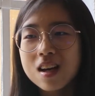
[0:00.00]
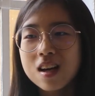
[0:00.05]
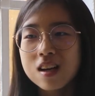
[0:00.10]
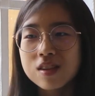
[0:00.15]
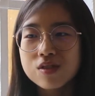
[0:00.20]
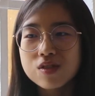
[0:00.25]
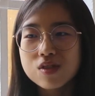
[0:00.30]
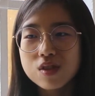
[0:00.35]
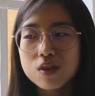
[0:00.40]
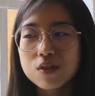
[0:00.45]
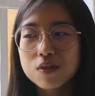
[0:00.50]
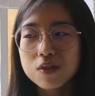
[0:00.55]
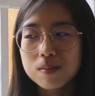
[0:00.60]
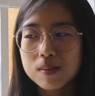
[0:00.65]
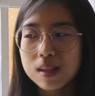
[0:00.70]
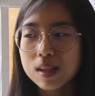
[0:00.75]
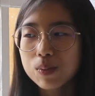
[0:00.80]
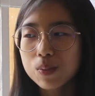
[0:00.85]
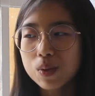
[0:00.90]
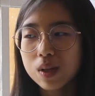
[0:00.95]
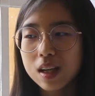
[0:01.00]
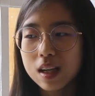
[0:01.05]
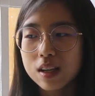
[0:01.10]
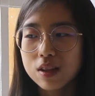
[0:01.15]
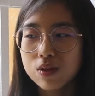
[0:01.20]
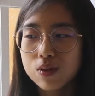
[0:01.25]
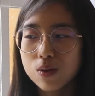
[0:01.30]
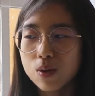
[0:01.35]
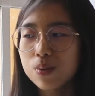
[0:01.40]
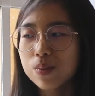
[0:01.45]
And so for me, what I
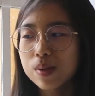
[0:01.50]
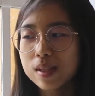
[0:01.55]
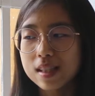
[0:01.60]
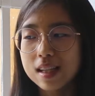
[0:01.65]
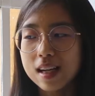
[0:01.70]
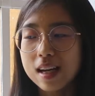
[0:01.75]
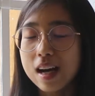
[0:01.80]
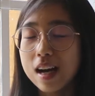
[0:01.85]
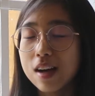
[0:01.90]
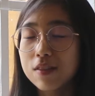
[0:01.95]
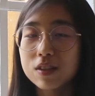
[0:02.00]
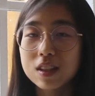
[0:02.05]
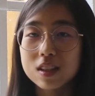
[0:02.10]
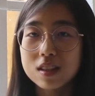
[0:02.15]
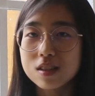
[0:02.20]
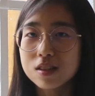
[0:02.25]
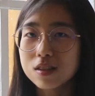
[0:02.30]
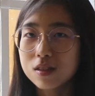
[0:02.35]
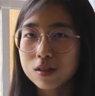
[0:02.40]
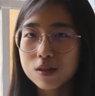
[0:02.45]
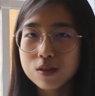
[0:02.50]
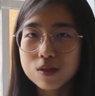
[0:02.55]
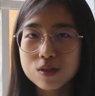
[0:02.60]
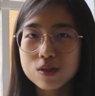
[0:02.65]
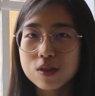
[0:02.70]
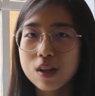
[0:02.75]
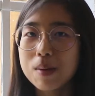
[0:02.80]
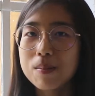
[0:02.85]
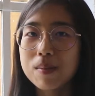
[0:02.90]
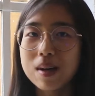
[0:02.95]
thought was that I have nothing to lose,
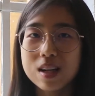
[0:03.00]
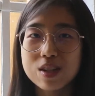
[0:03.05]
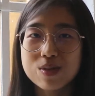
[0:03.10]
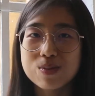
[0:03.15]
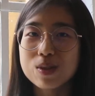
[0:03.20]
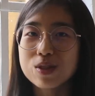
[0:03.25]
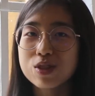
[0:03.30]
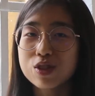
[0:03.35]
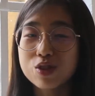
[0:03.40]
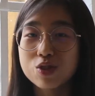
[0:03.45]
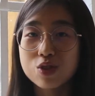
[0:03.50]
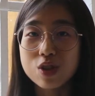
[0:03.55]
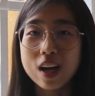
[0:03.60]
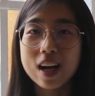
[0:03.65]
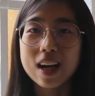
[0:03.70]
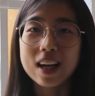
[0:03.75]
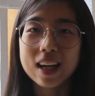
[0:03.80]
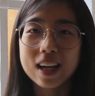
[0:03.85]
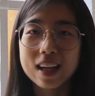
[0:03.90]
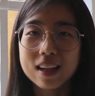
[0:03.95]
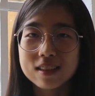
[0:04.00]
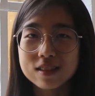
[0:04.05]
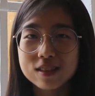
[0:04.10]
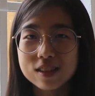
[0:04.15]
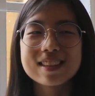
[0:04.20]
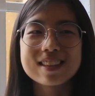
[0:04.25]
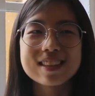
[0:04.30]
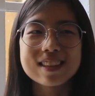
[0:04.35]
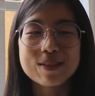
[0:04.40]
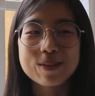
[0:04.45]
so I might as well just try and
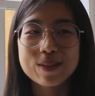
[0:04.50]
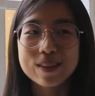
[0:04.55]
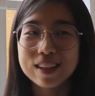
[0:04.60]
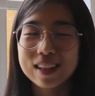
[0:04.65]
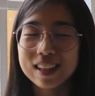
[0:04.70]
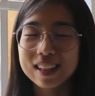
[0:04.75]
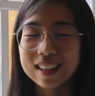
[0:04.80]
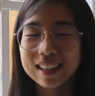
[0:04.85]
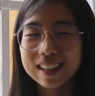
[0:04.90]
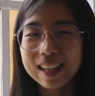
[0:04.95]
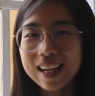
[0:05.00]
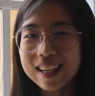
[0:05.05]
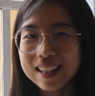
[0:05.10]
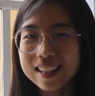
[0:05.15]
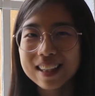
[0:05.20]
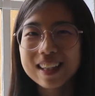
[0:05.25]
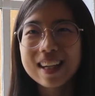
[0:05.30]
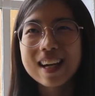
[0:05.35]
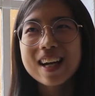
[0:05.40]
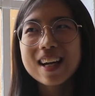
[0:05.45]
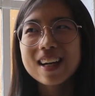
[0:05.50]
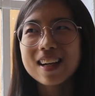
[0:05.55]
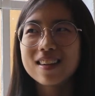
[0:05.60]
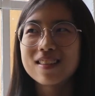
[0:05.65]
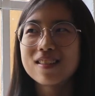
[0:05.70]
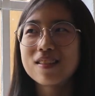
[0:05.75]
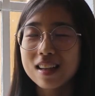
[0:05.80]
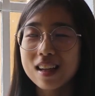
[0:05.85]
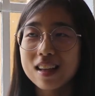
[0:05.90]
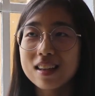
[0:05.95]
see whether I can get it.
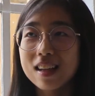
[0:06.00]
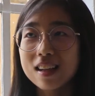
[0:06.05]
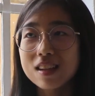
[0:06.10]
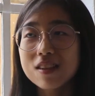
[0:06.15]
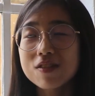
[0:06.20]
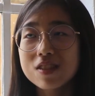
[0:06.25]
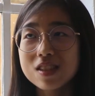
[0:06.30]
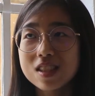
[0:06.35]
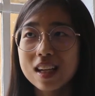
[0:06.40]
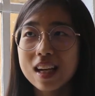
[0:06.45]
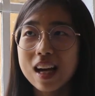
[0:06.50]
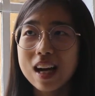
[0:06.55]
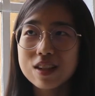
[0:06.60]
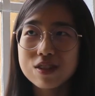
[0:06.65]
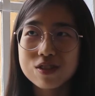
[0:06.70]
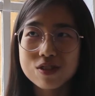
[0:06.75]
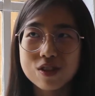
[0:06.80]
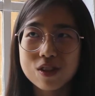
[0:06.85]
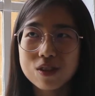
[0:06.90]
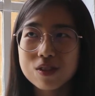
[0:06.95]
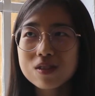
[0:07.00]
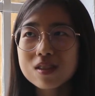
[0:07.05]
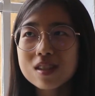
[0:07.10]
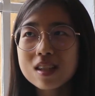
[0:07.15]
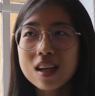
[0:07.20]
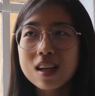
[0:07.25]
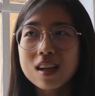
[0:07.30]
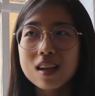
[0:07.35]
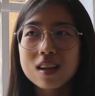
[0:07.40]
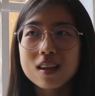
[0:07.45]
And if at the end of the day I don't,
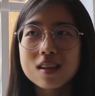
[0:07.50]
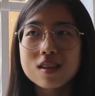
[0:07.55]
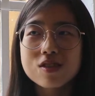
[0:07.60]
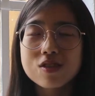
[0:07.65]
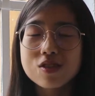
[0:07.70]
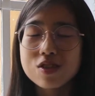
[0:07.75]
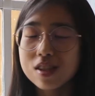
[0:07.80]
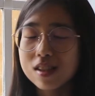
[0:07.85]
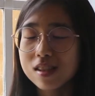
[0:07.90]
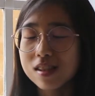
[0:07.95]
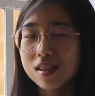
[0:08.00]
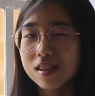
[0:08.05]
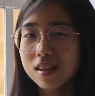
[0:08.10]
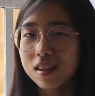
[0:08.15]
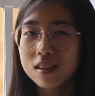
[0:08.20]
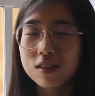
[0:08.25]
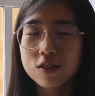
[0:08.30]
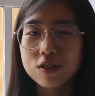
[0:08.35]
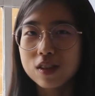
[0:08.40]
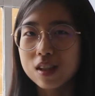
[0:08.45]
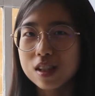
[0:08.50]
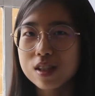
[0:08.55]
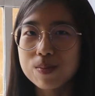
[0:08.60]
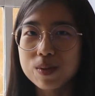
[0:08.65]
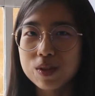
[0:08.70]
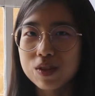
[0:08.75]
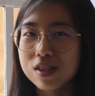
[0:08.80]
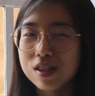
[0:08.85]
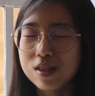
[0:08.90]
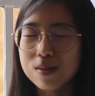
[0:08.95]
it's just another
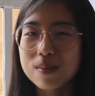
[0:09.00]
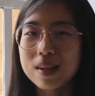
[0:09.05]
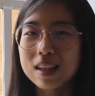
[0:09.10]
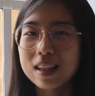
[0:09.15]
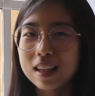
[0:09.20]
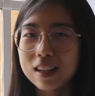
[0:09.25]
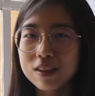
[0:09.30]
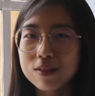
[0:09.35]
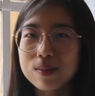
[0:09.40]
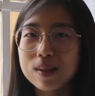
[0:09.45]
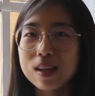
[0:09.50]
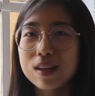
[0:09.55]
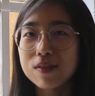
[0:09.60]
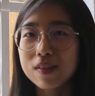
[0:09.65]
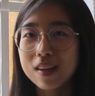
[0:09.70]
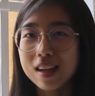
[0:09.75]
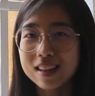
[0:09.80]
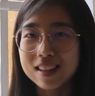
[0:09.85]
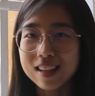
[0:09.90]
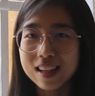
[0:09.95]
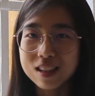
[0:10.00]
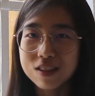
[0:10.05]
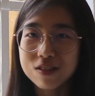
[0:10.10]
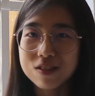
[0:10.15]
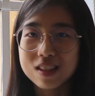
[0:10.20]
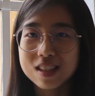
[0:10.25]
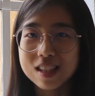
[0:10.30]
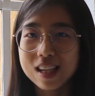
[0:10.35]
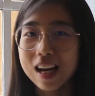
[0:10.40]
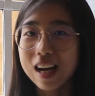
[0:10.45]
experience in my life. But if at the end
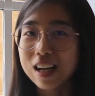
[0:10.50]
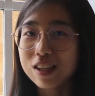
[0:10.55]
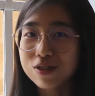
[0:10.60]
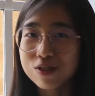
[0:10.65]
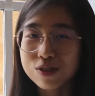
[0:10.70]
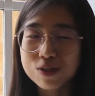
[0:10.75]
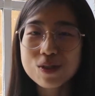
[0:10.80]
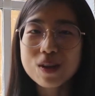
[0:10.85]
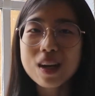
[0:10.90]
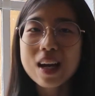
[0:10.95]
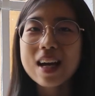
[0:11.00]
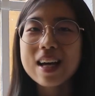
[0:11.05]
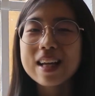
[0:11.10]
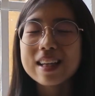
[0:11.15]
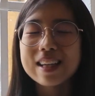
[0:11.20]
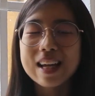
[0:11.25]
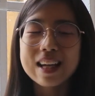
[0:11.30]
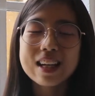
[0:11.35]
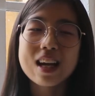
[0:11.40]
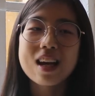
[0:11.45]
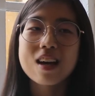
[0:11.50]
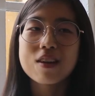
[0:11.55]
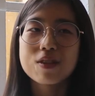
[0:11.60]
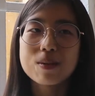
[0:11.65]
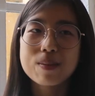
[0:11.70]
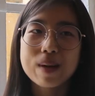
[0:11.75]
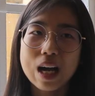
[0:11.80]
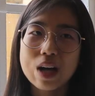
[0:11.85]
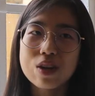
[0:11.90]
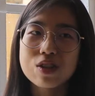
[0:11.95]
of the day I do, then I have
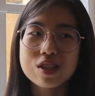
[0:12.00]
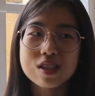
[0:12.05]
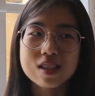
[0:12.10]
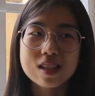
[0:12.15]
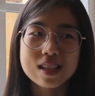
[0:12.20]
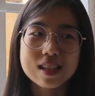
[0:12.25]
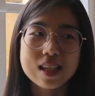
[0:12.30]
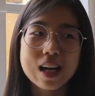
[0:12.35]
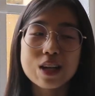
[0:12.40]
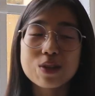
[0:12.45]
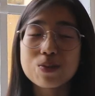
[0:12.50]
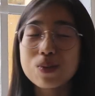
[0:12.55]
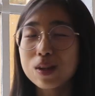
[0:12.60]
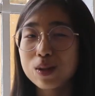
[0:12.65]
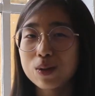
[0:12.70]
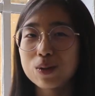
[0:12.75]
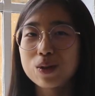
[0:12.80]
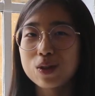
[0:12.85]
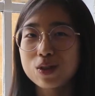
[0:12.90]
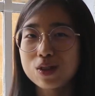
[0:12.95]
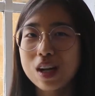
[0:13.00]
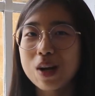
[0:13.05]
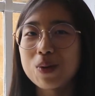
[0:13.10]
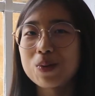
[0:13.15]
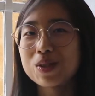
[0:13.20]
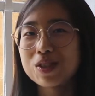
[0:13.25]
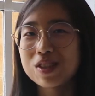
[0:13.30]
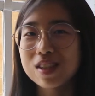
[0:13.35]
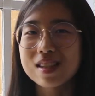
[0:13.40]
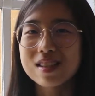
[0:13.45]
the power to decide whether or not I
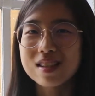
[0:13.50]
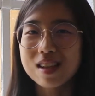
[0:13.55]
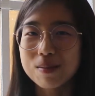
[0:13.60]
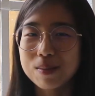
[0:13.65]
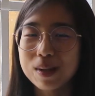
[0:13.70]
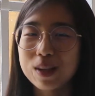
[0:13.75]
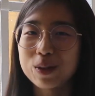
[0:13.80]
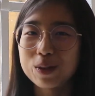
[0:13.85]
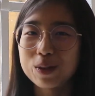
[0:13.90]
want to accept my